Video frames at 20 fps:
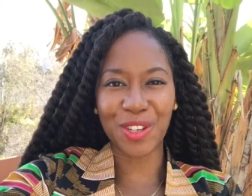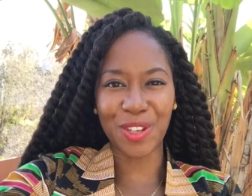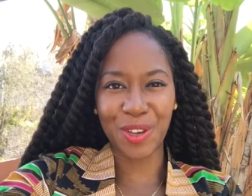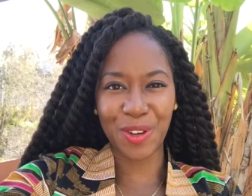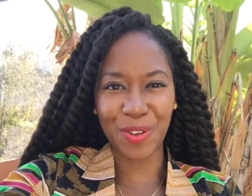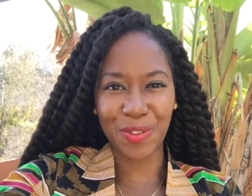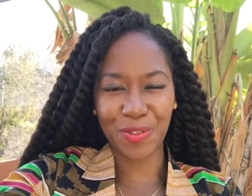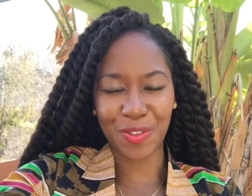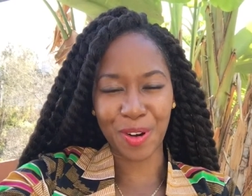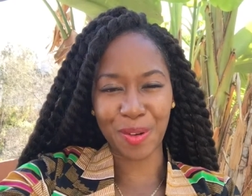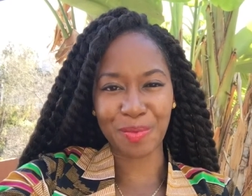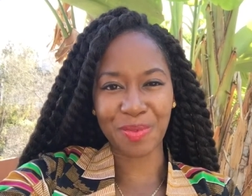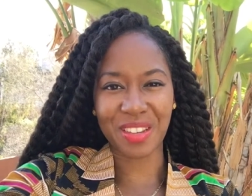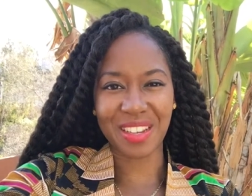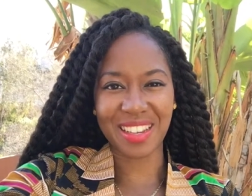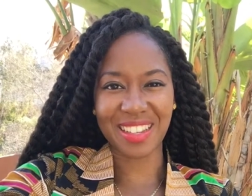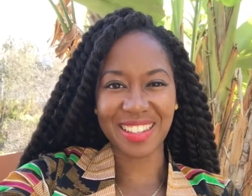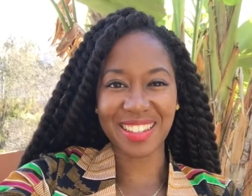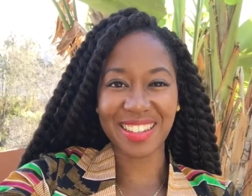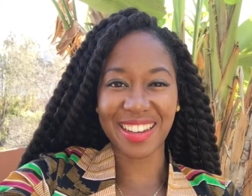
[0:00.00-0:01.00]
to you from
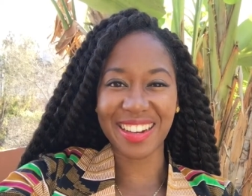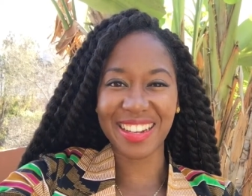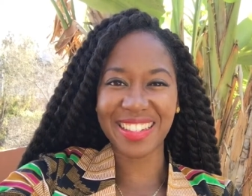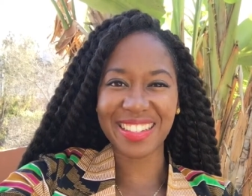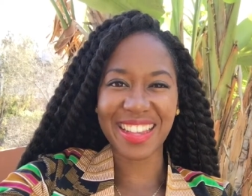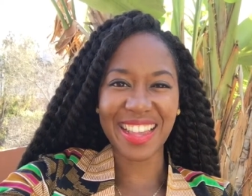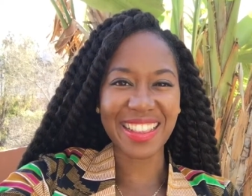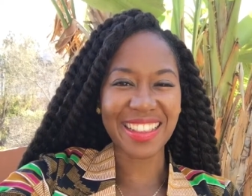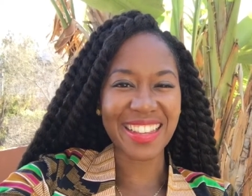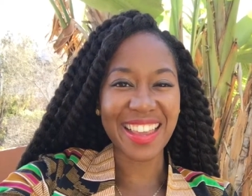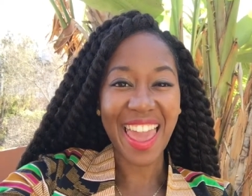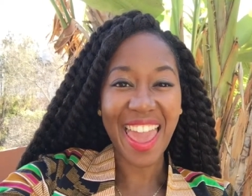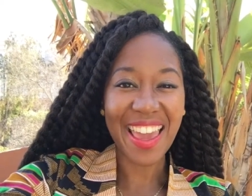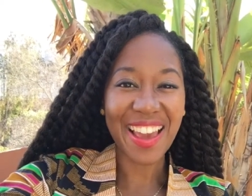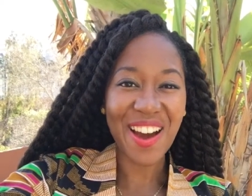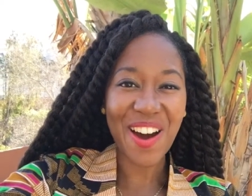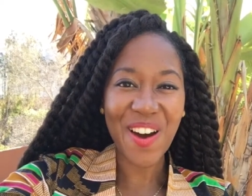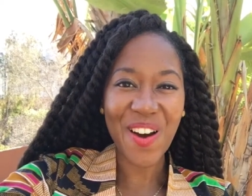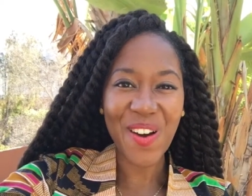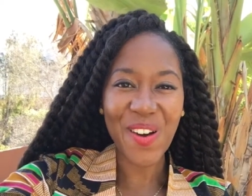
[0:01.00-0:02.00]
the sunny San
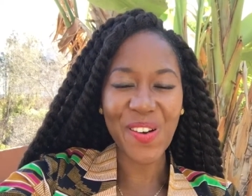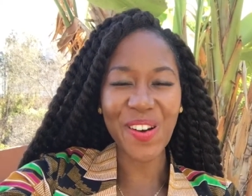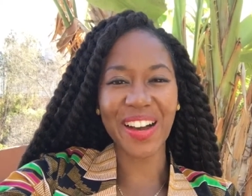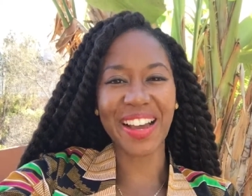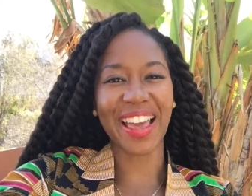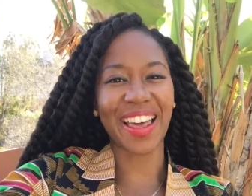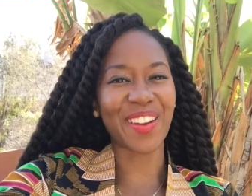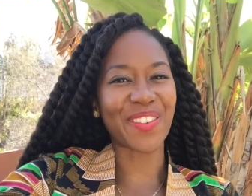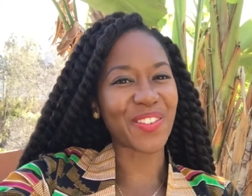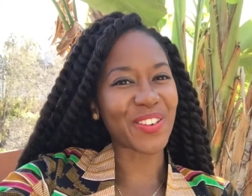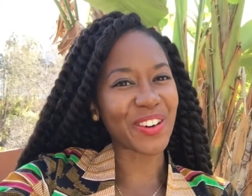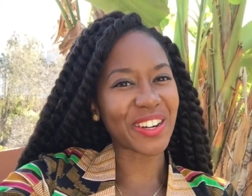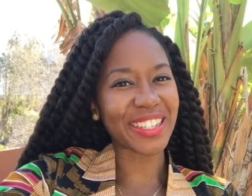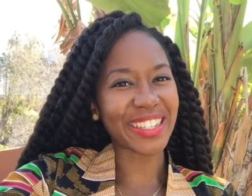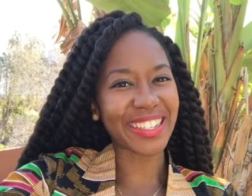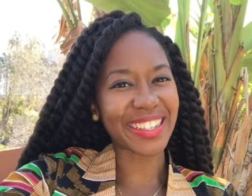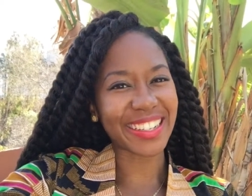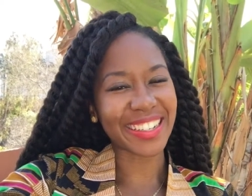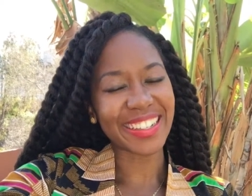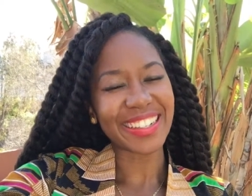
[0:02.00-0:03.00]
Diego,
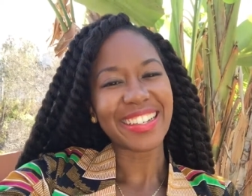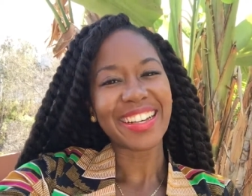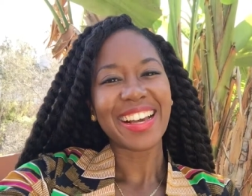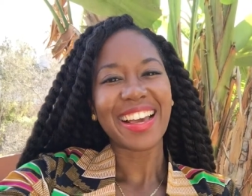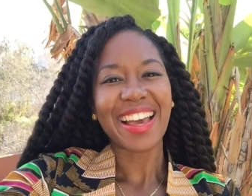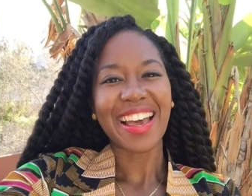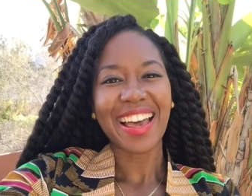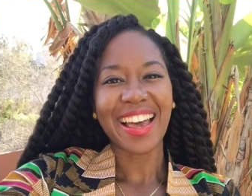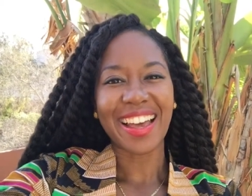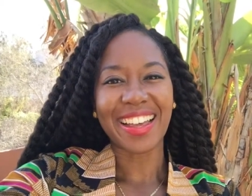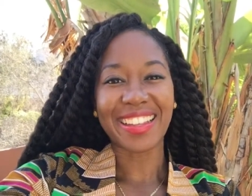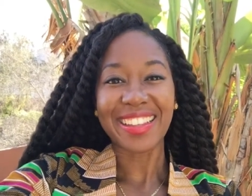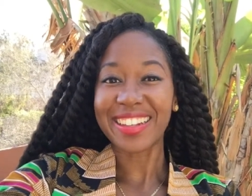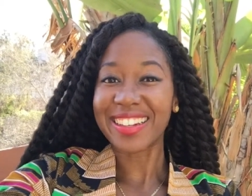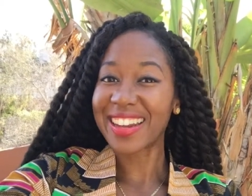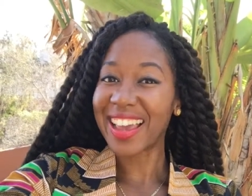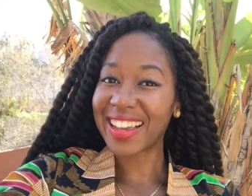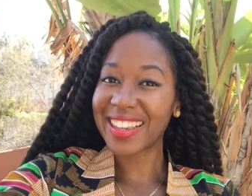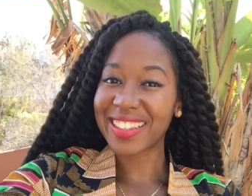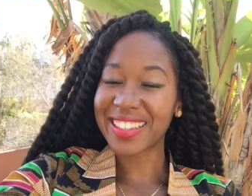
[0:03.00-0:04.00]
California. And the
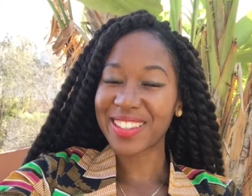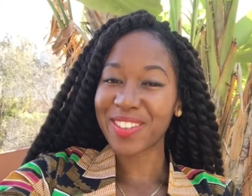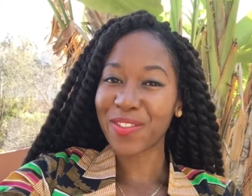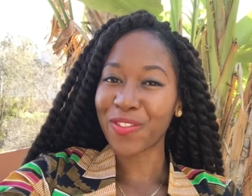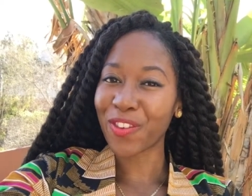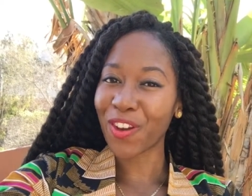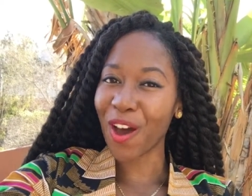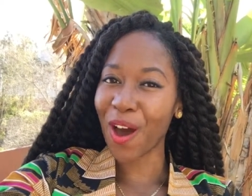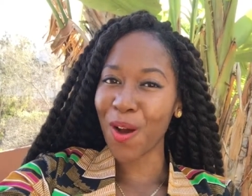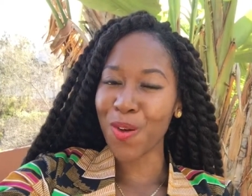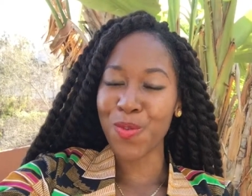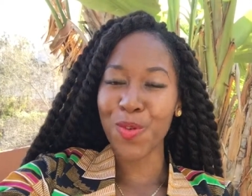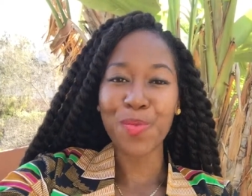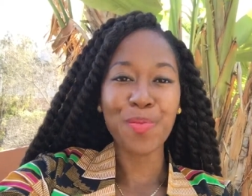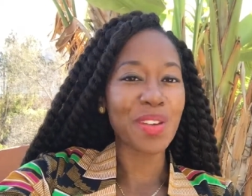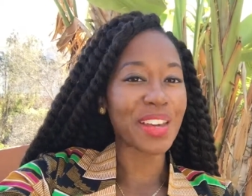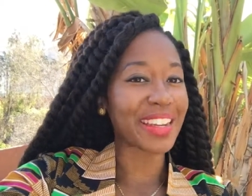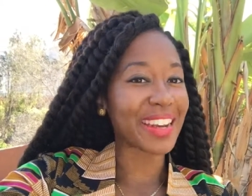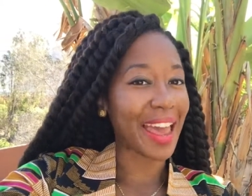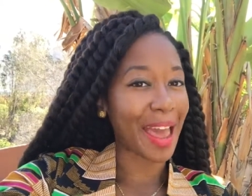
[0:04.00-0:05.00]
next vlog will
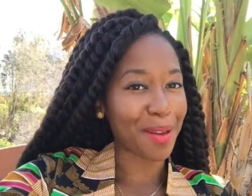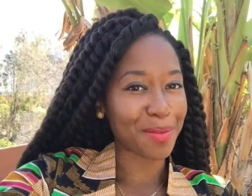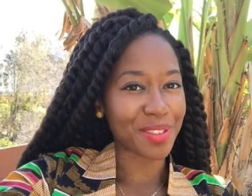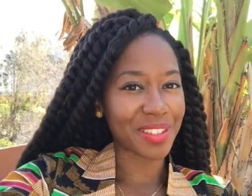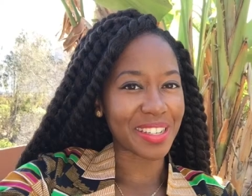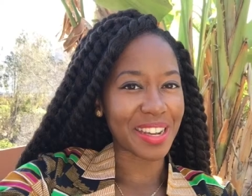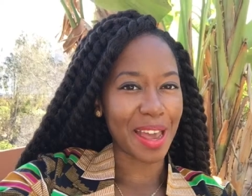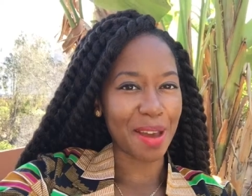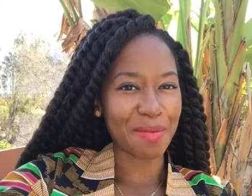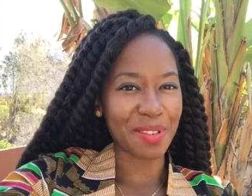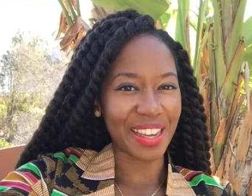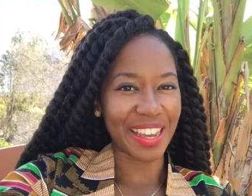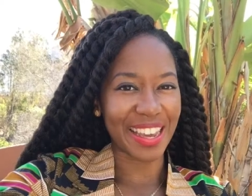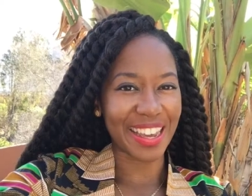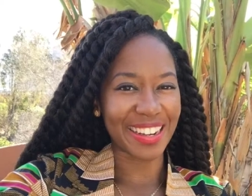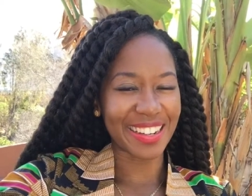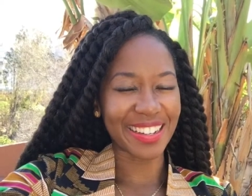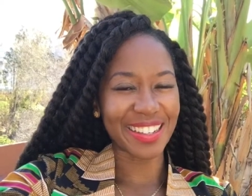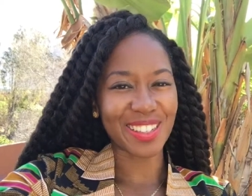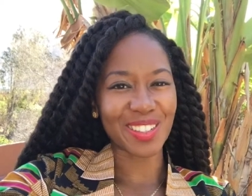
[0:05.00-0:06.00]
be in Amsterdam
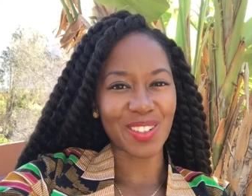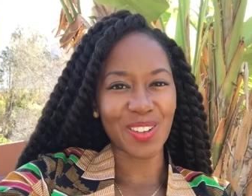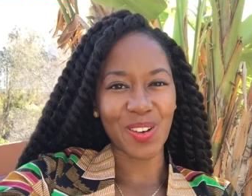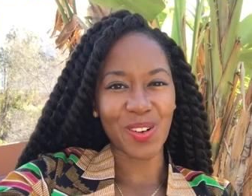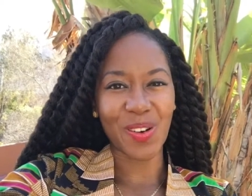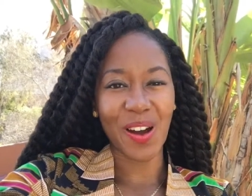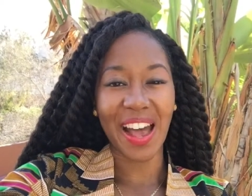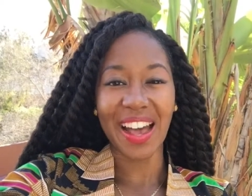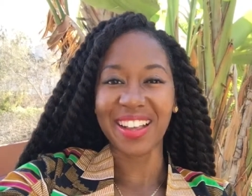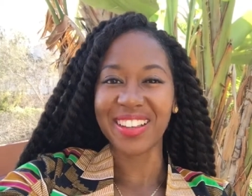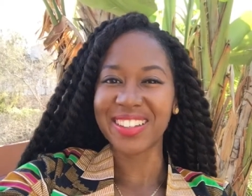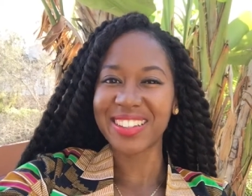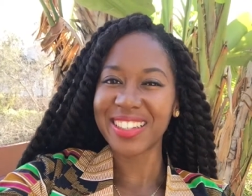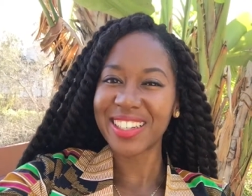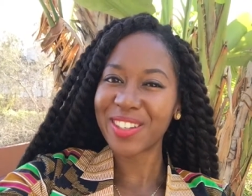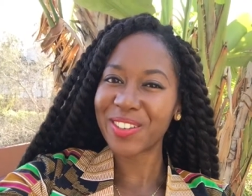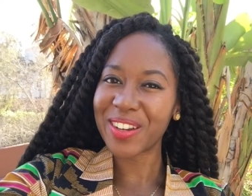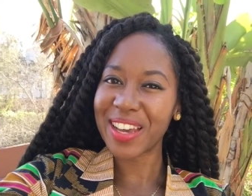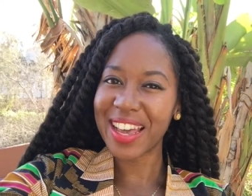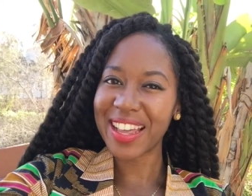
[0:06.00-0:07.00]
again. So I'll
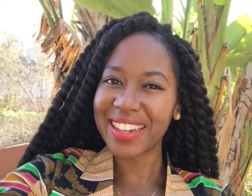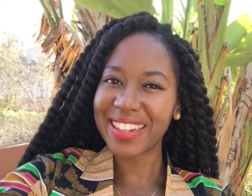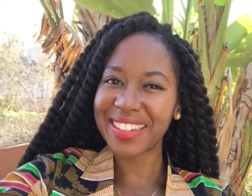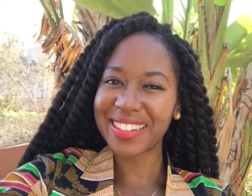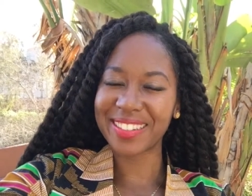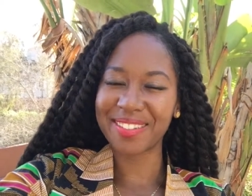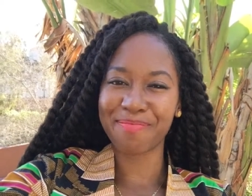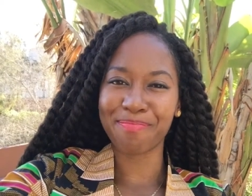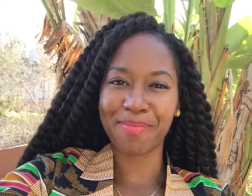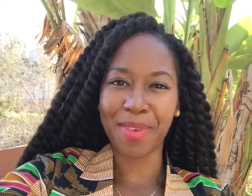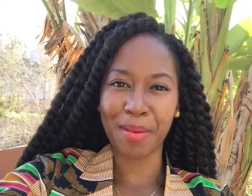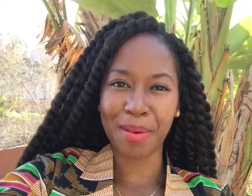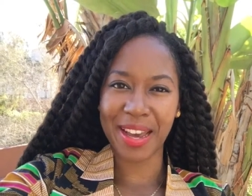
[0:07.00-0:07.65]
see you then.